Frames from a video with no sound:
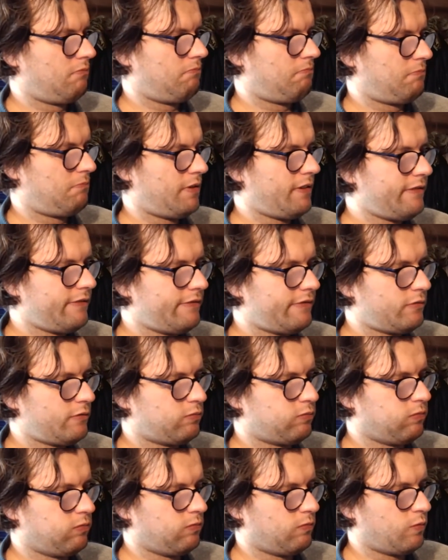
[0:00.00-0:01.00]
Bit of a
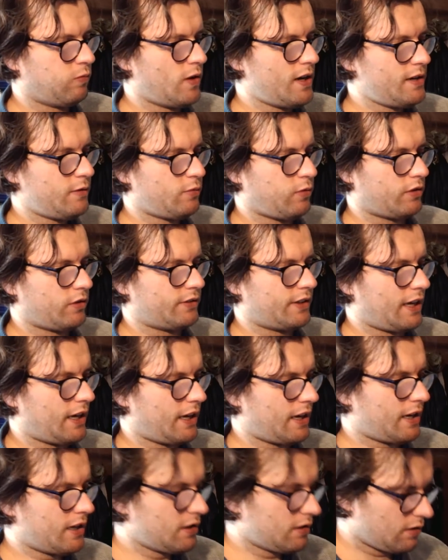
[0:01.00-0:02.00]
weird one,
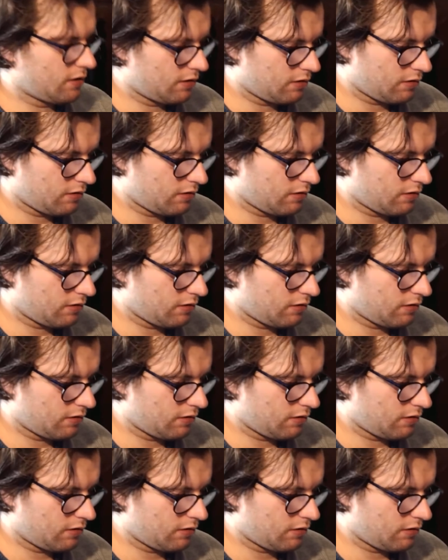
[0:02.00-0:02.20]
that is.